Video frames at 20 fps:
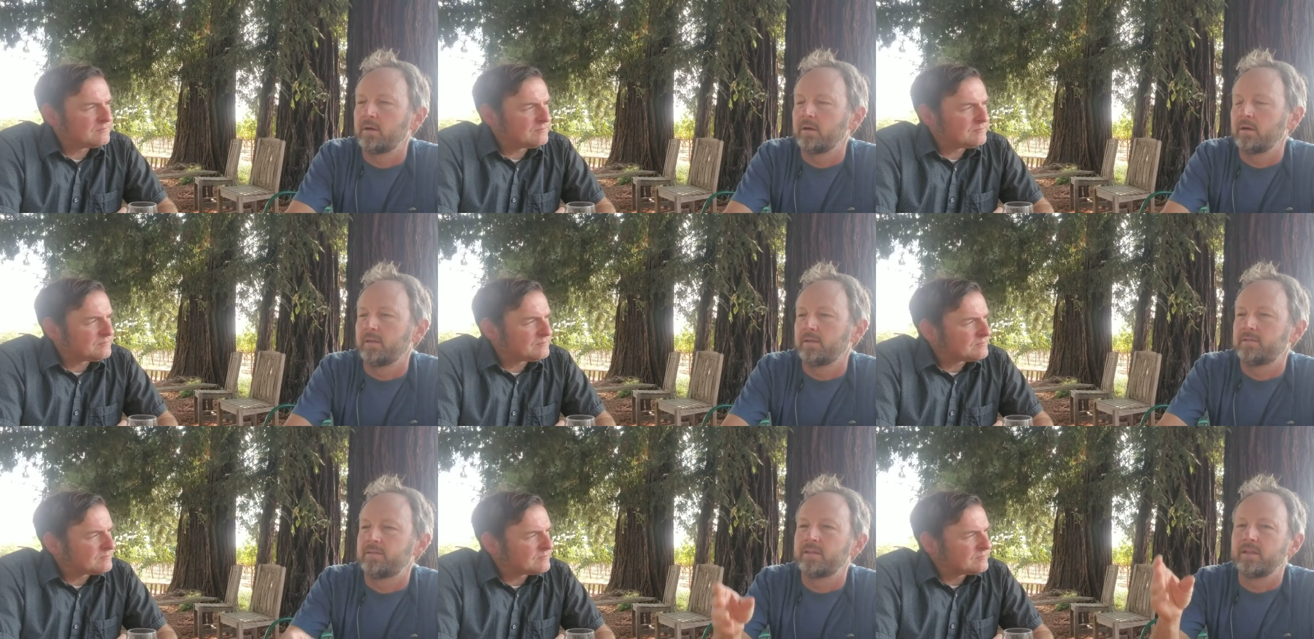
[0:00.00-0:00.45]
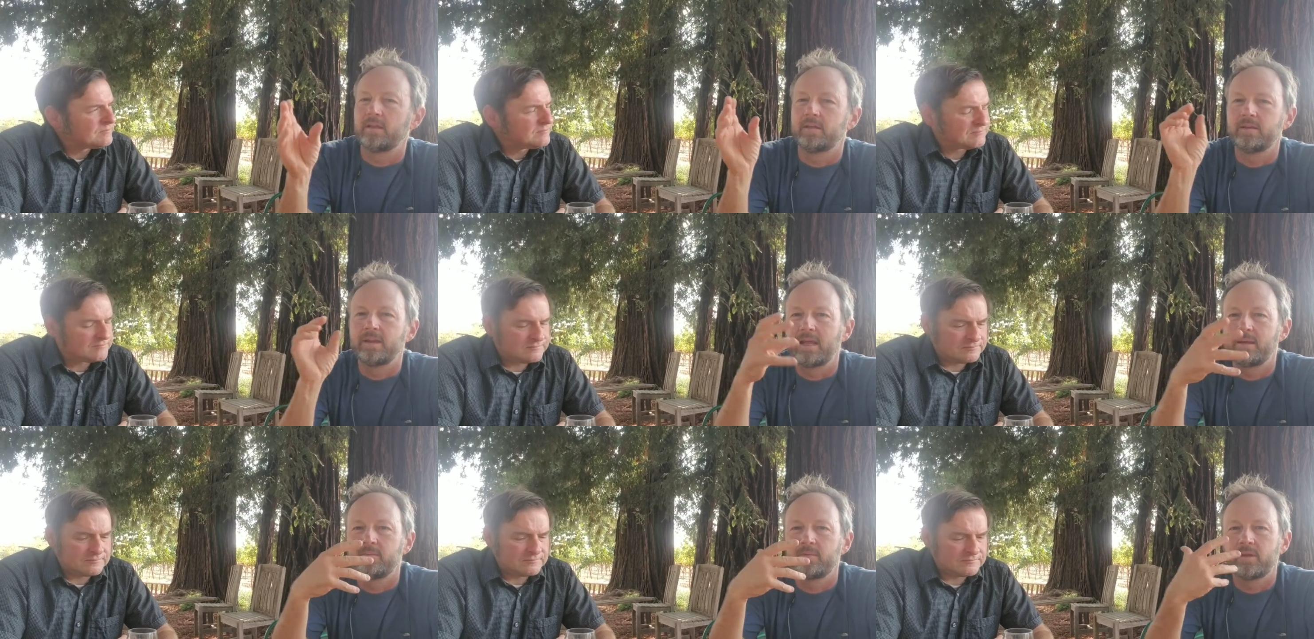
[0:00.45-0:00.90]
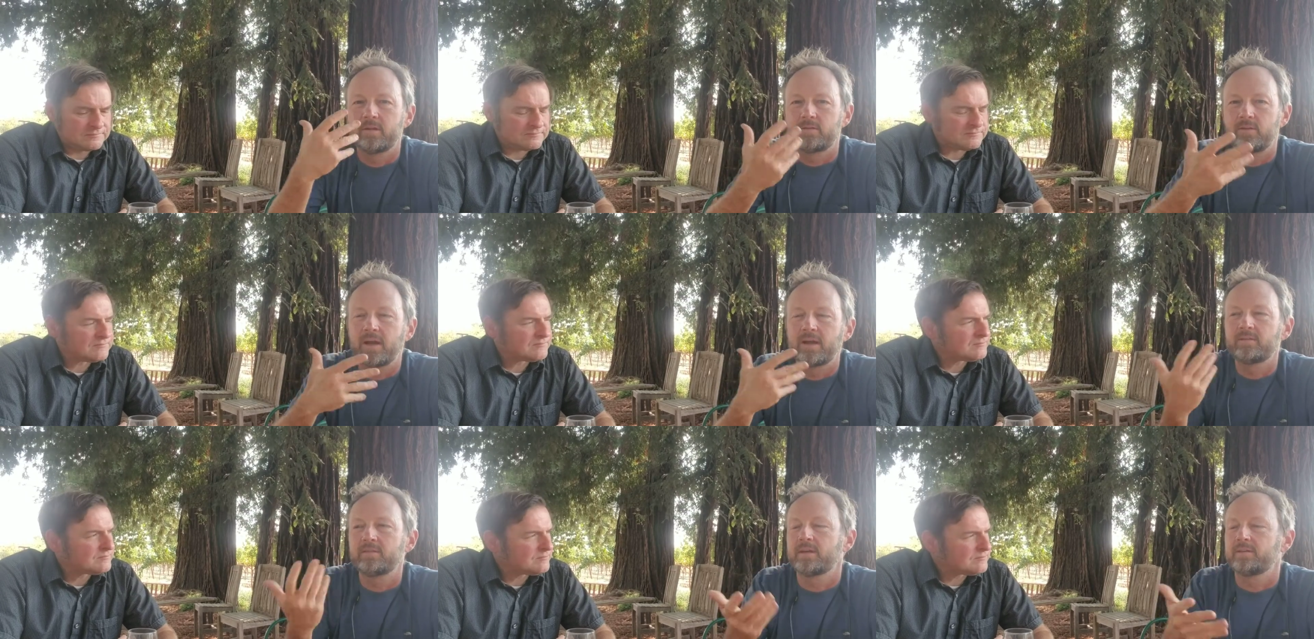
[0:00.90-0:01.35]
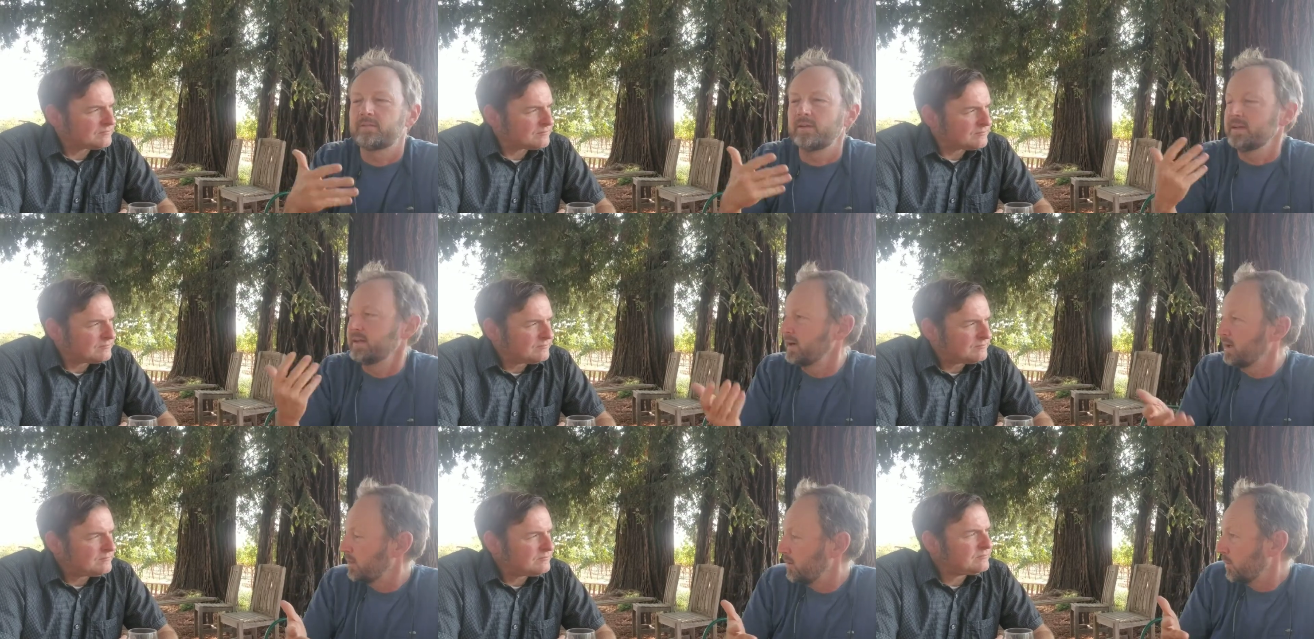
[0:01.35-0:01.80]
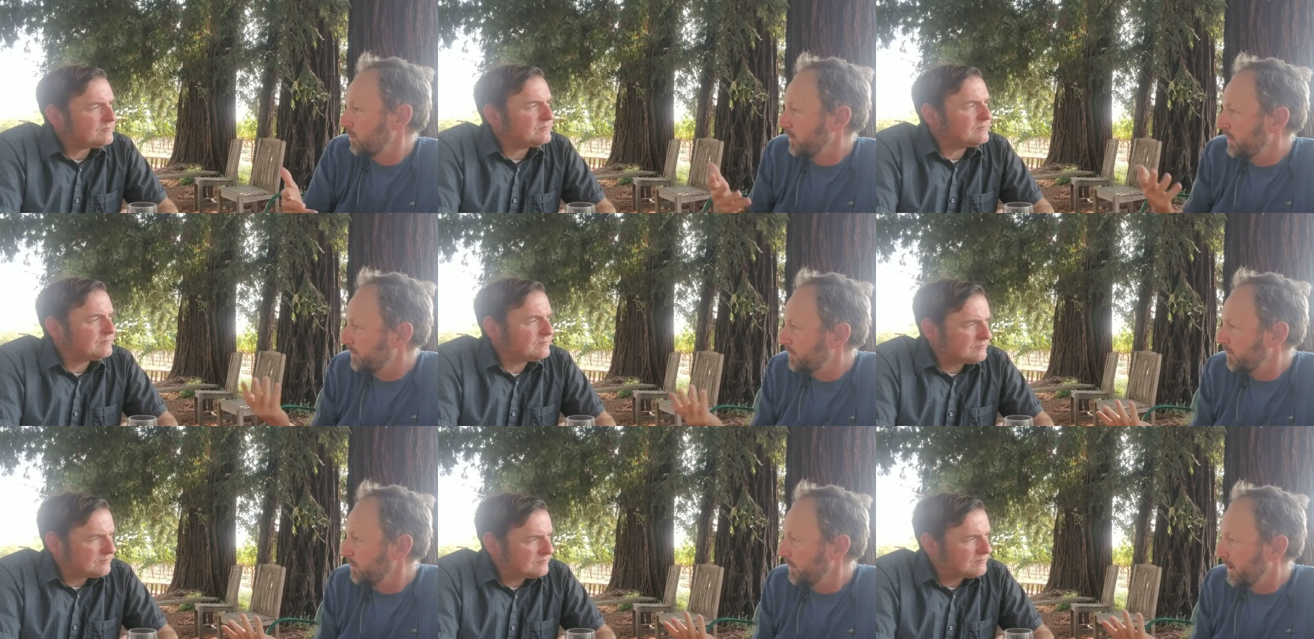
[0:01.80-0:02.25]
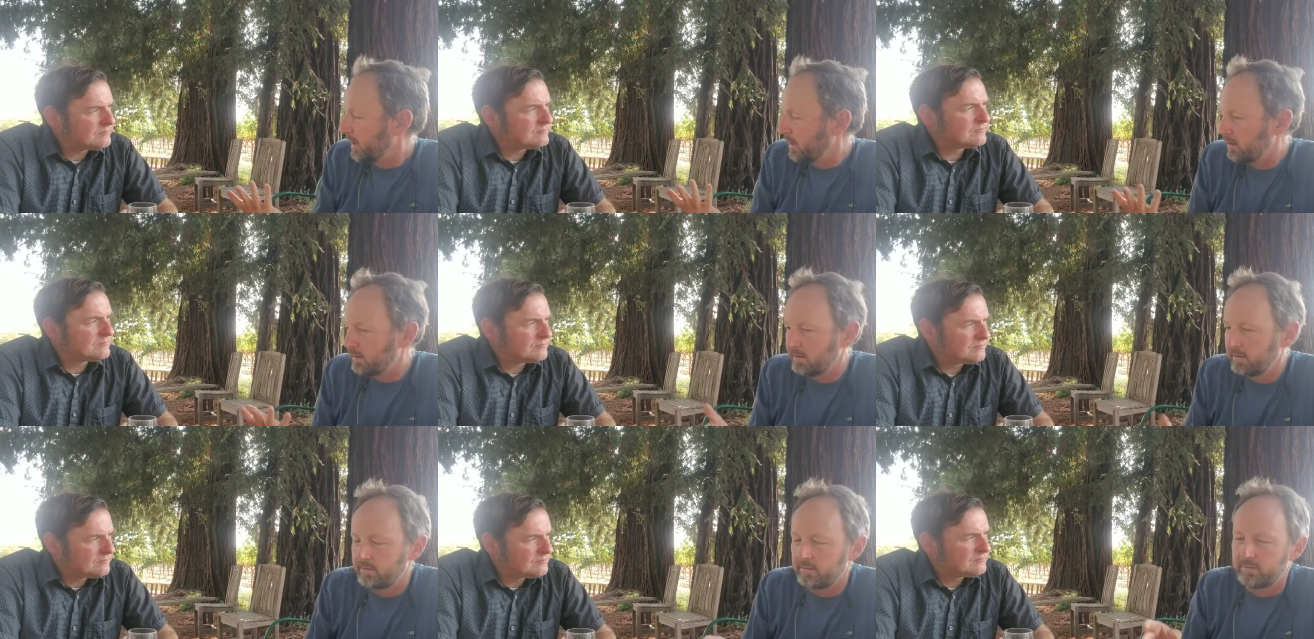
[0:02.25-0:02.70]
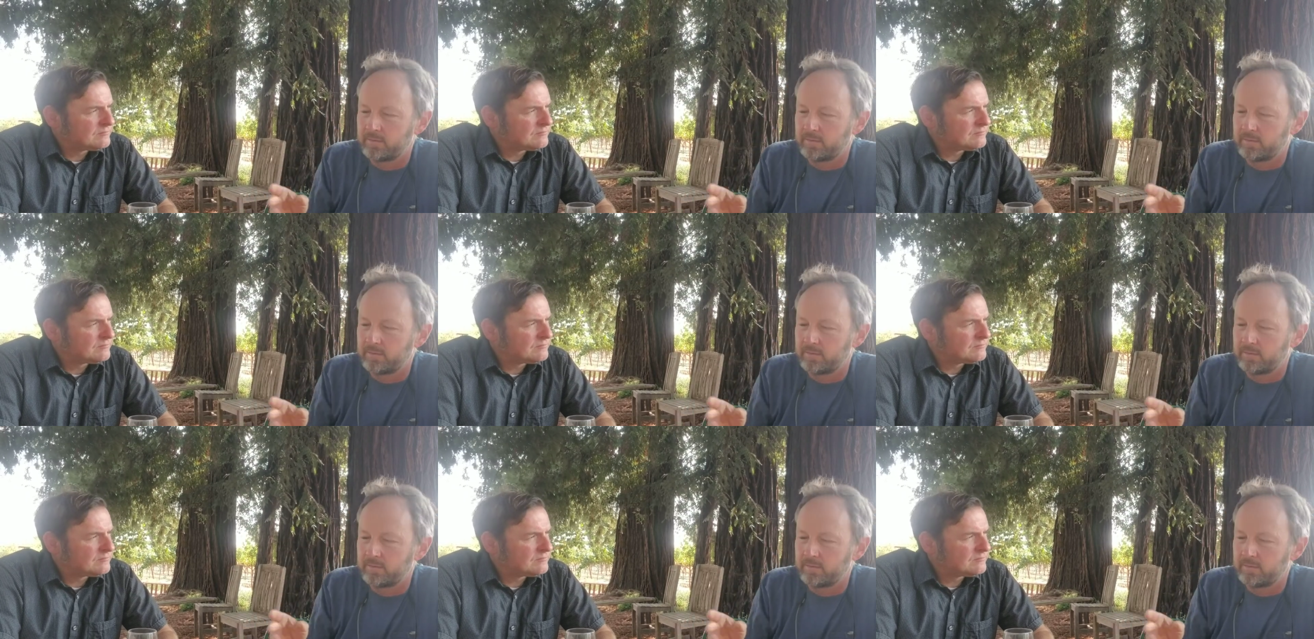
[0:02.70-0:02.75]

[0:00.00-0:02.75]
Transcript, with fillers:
Speaker 1: it's the name. It translates to yellow refermenter.